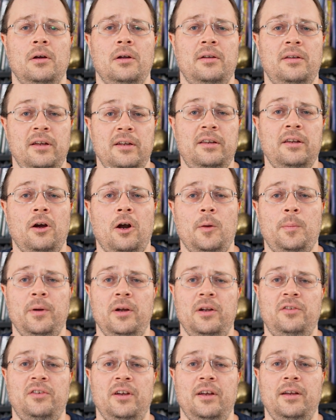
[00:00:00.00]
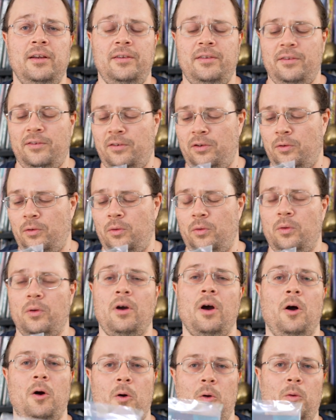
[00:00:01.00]
TTRPGs to
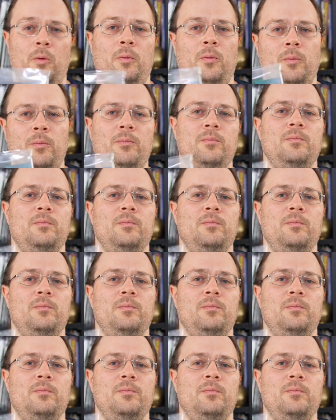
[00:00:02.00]
go